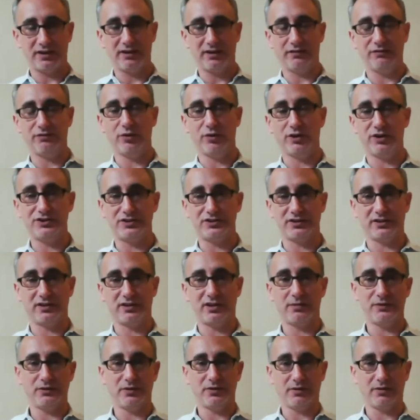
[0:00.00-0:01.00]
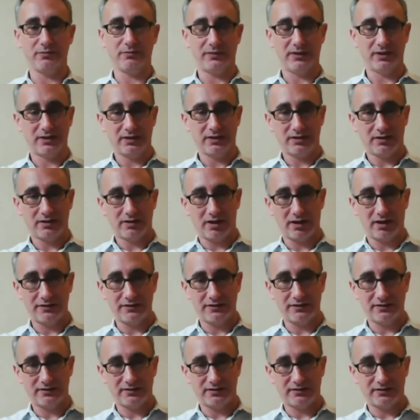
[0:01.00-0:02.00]
You can have lawyers that can help you
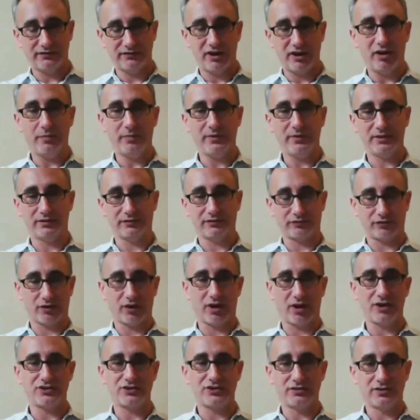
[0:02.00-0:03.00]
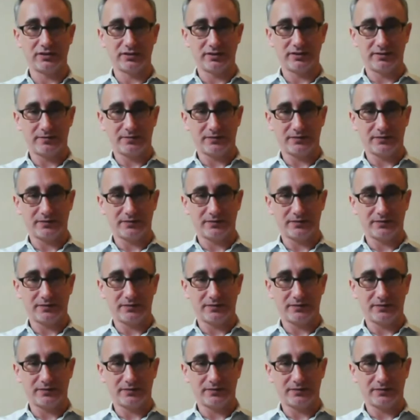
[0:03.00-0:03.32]
on developing the fraud